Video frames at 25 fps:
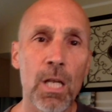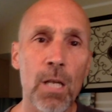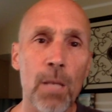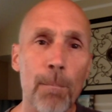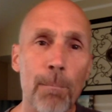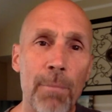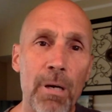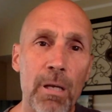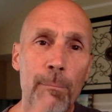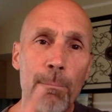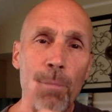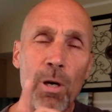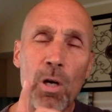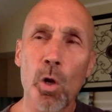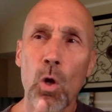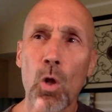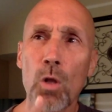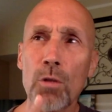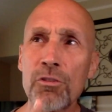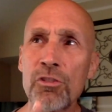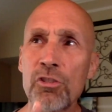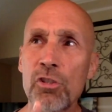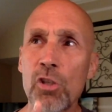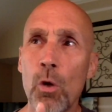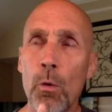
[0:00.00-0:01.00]
But, but
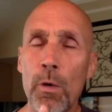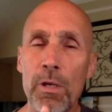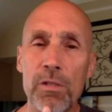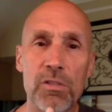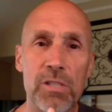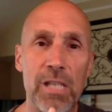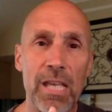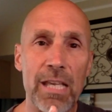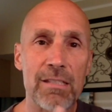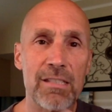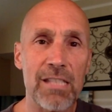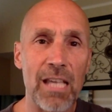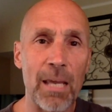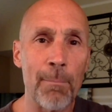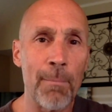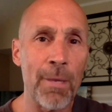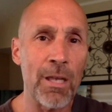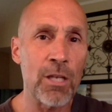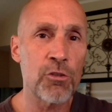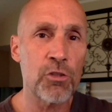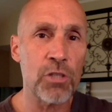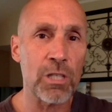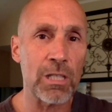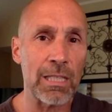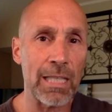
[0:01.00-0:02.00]
also, as, as I
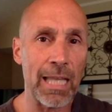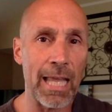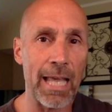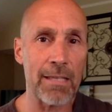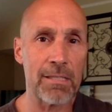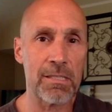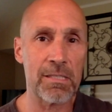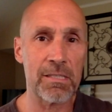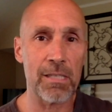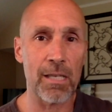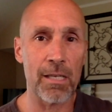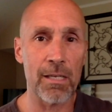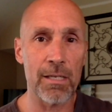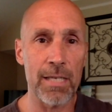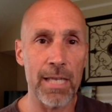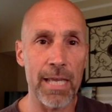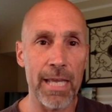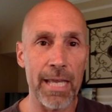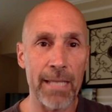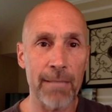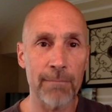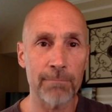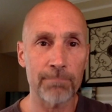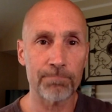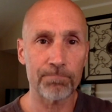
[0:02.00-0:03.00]
mentioned last
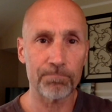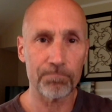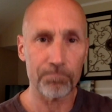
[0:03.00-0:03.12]
Sunday,